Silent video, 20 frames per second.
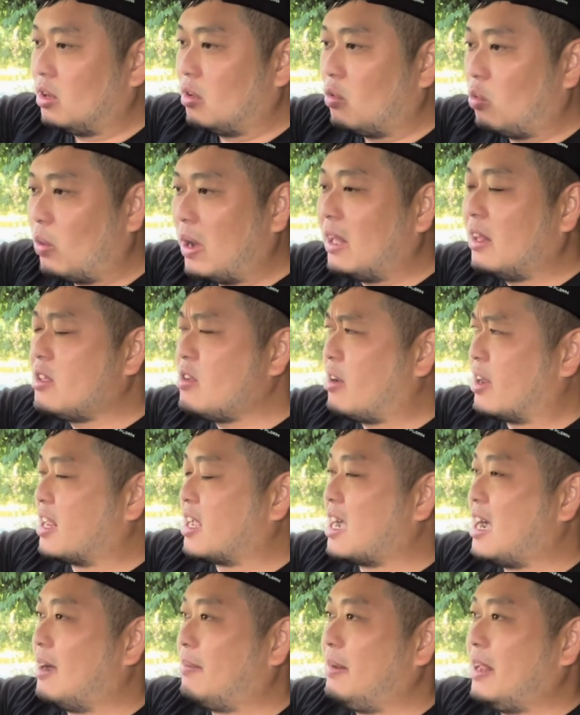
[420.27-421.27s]
while you're in
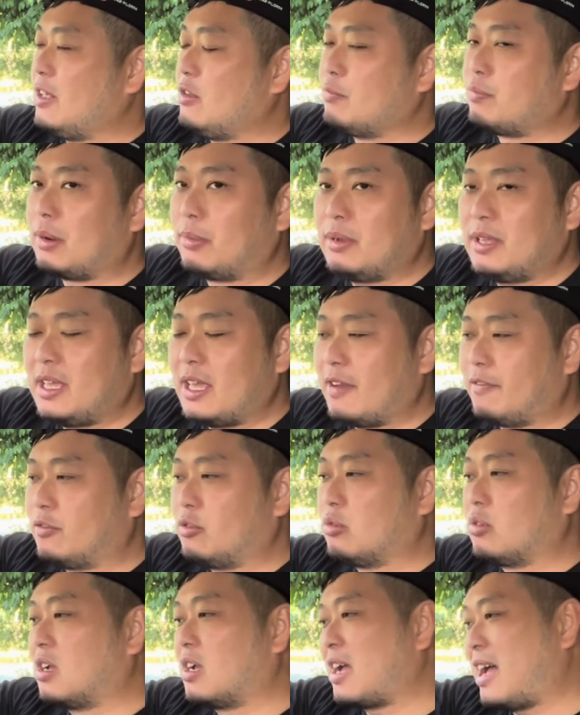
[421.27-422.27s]
CarPlay, you probably have
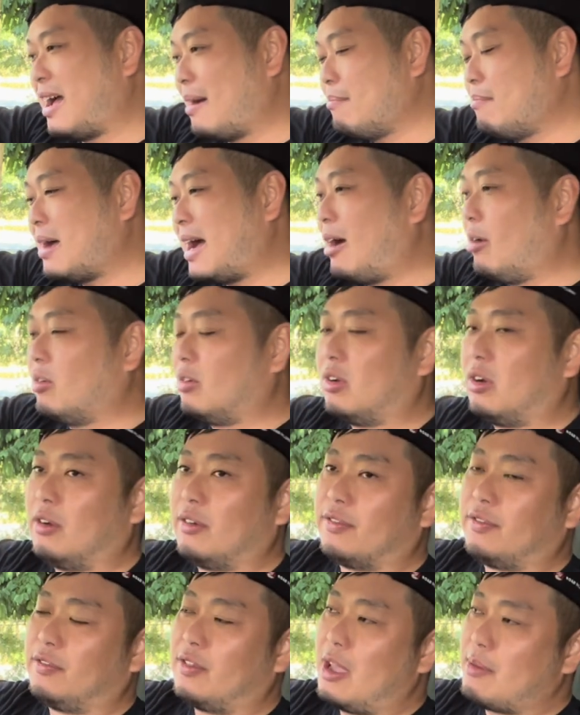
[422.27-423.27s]
to come out
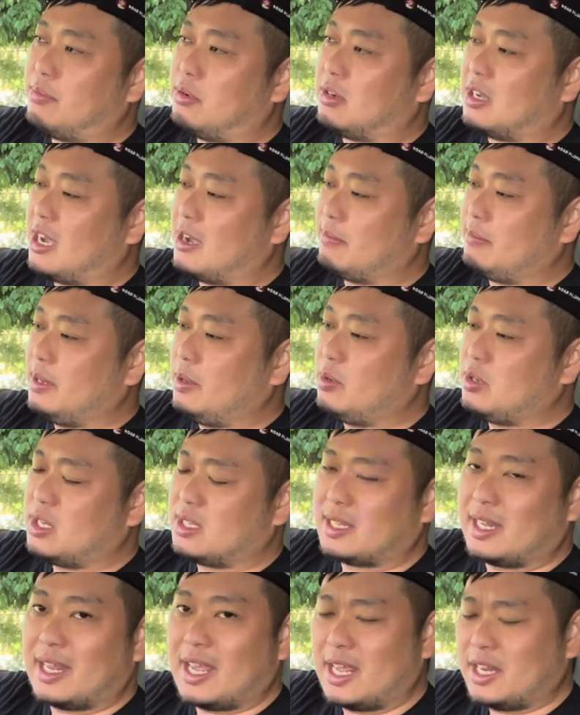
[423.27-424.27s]
of Apple CarPlay, which
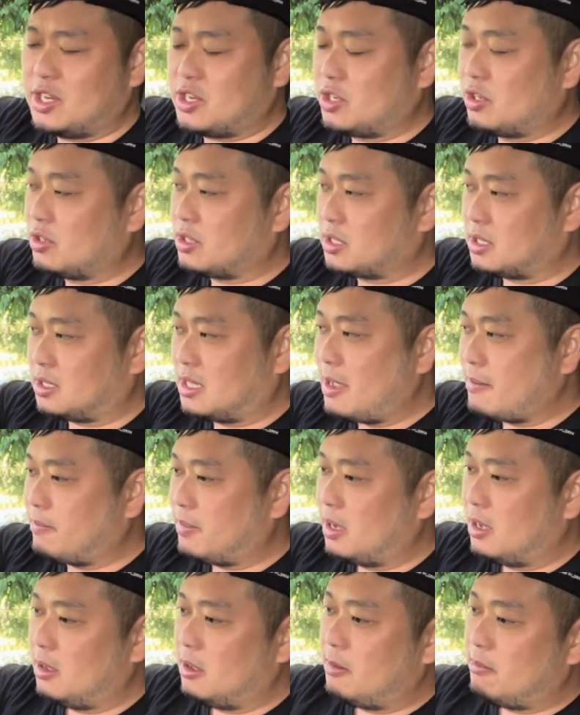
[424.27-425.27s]
is an additional step.
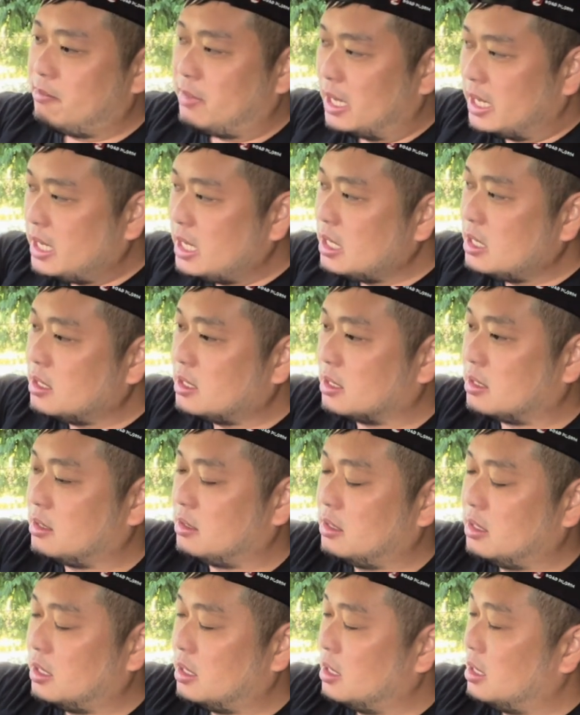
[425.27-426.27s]
But in the
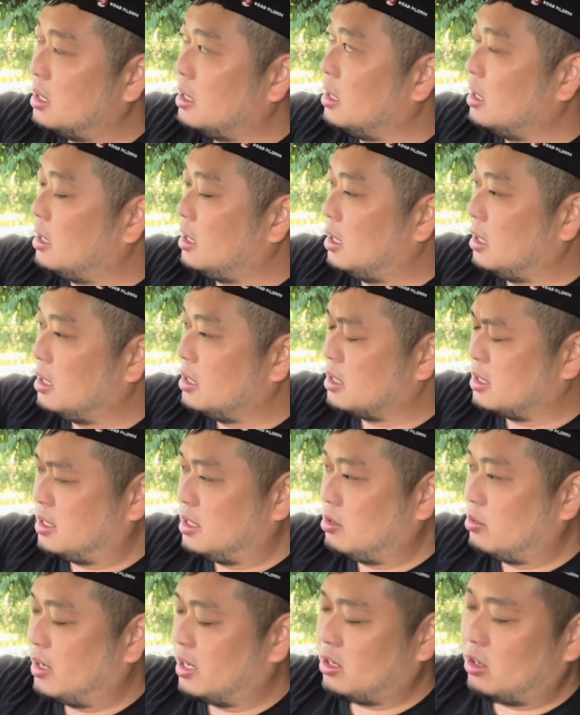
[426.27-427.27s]

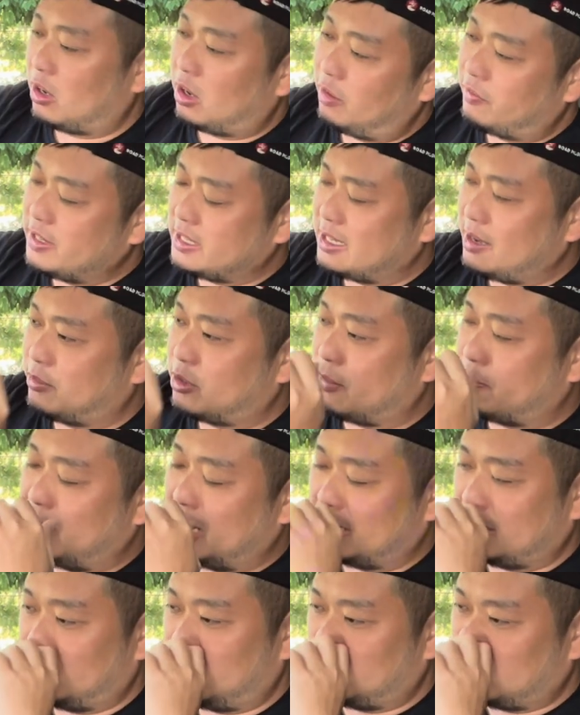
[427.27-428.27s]
Tiguan, obviously I'm not
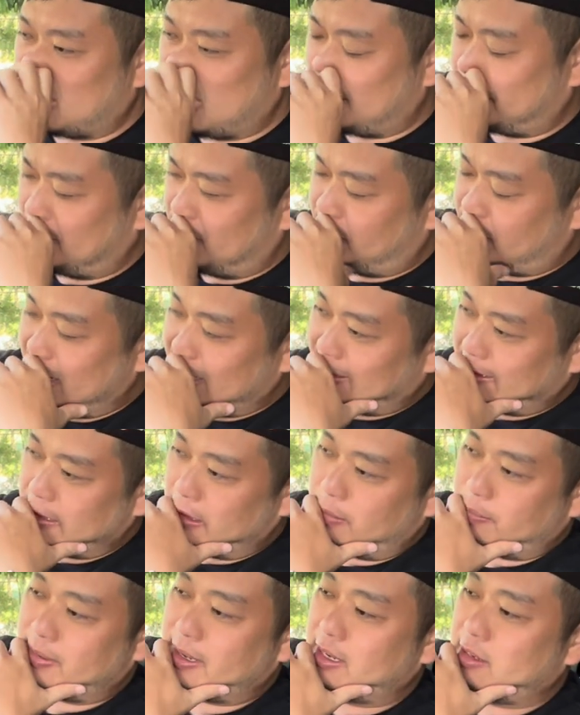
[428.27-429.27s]
plugged into CarPlay right
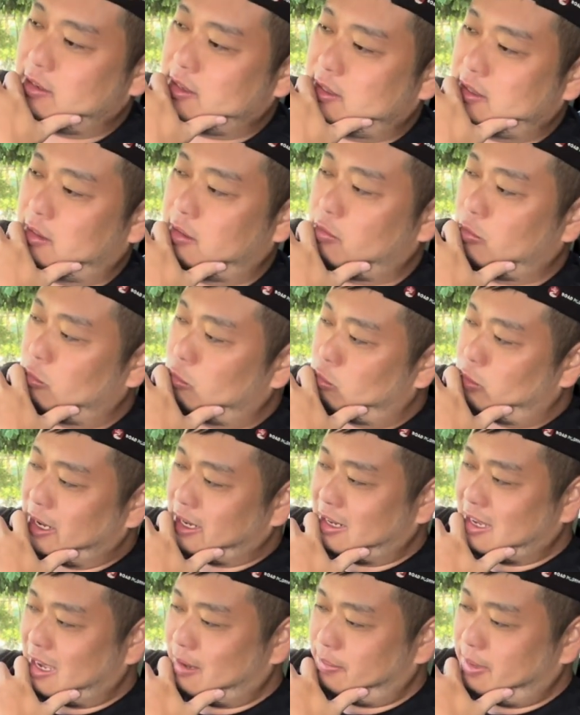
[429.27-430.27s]
now, but
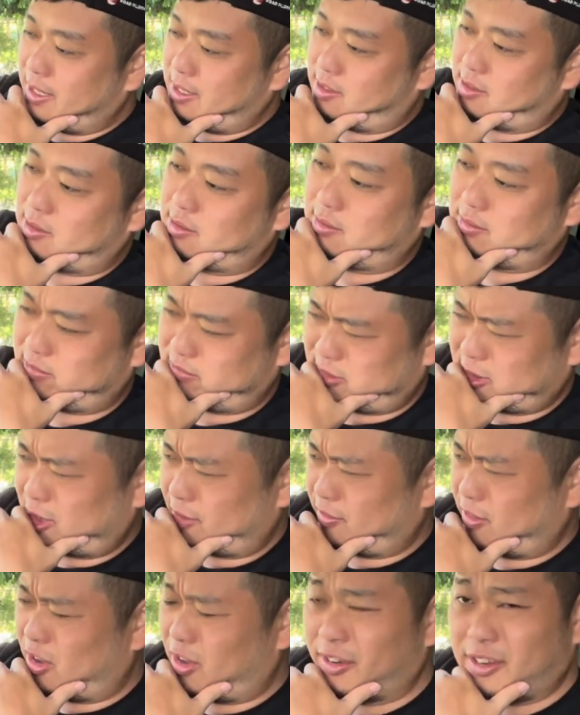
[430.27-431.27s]
when CarPlay is sort
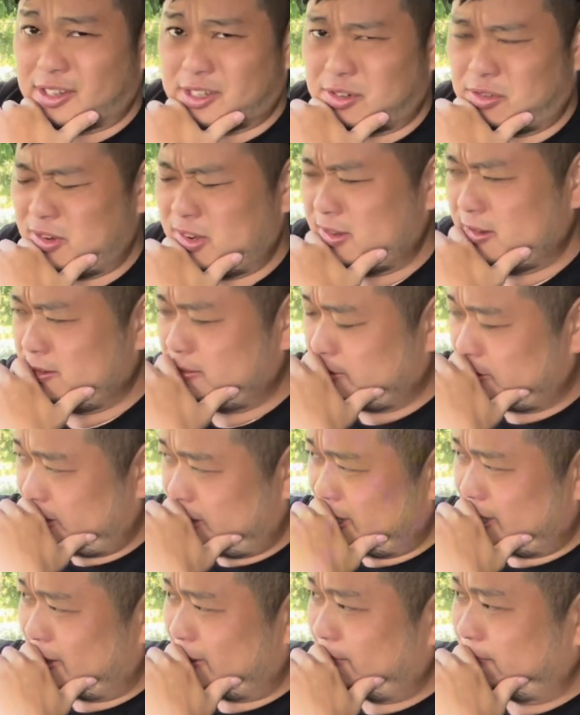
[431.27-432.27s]
of on the screen
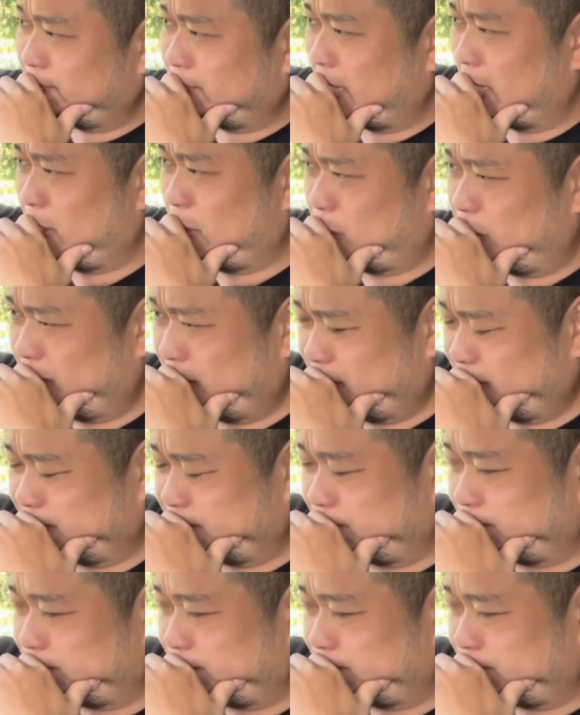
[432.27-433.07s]
here and you want to